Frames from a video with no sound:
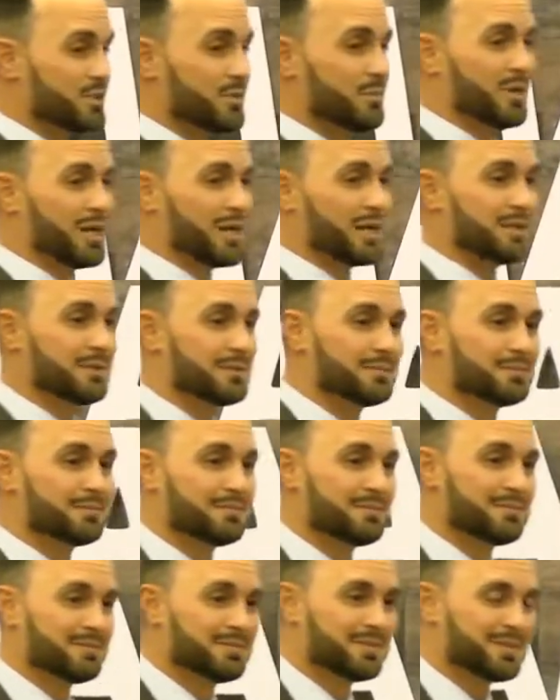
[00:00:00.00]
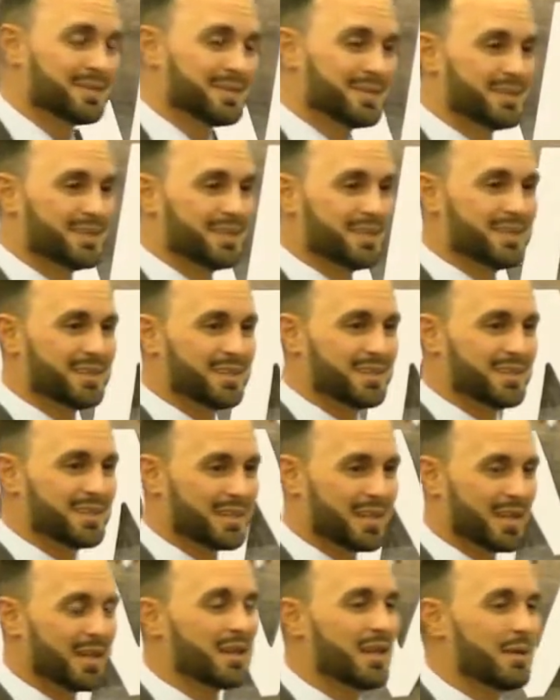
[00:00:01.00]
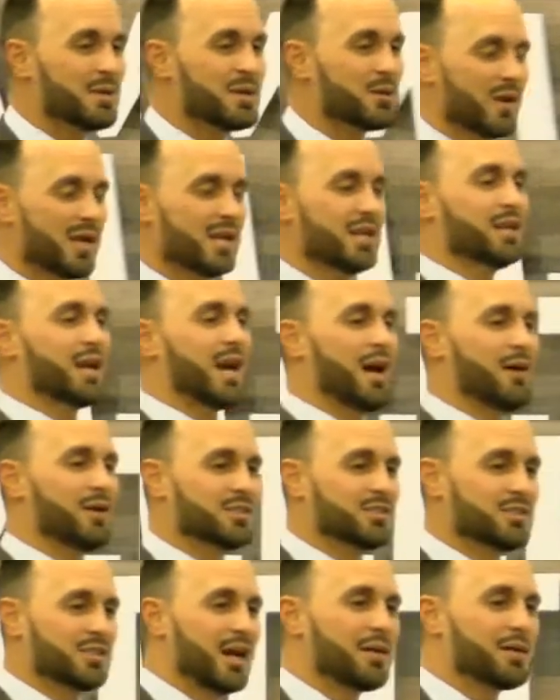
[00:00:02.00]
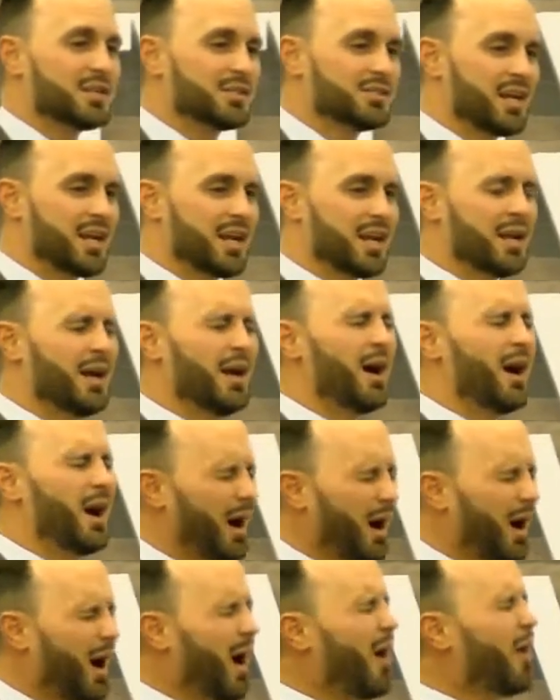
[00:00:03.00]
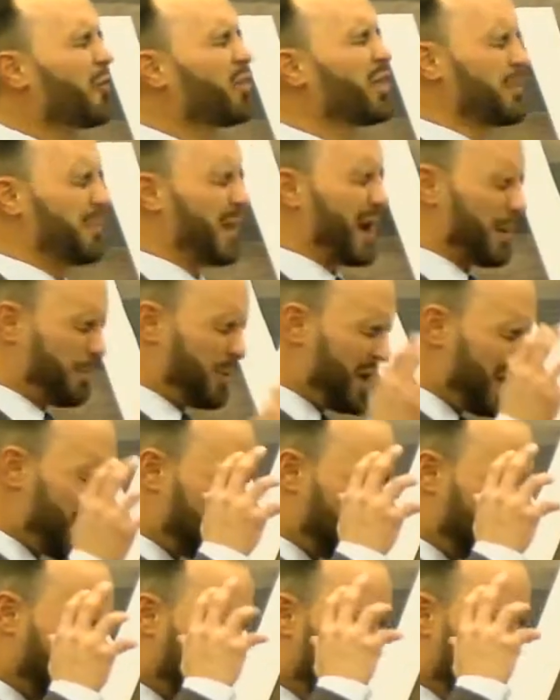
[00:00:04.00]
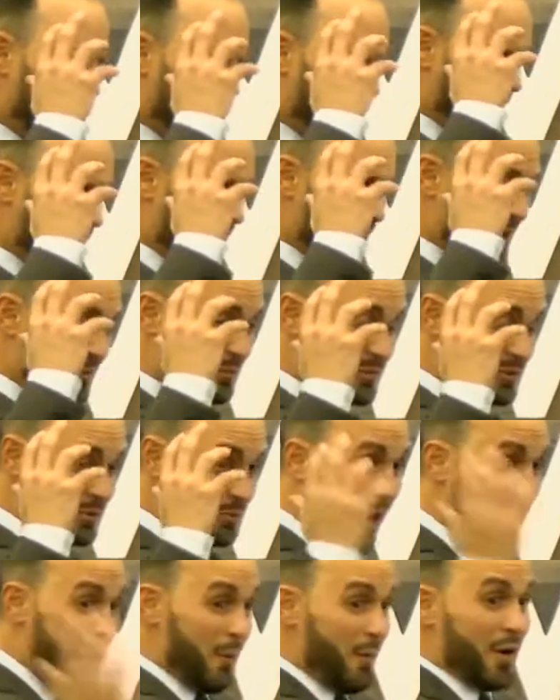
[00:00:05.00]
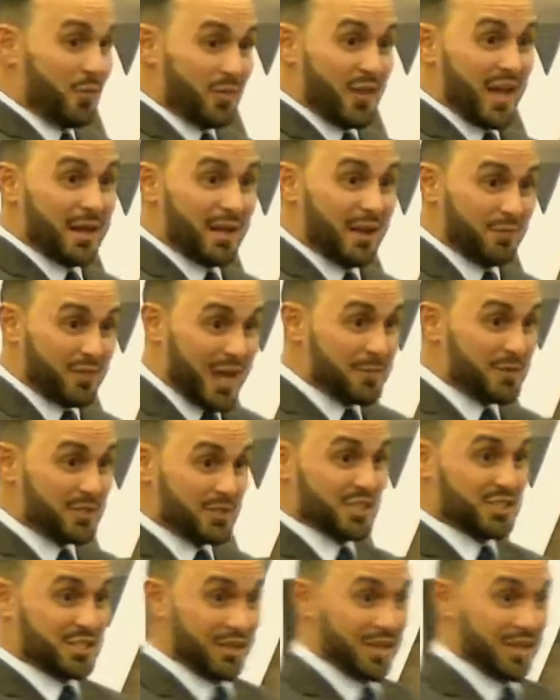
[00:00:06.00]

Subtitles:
to me." Let me read it how He's saying it. "Oh, that my people, if they would just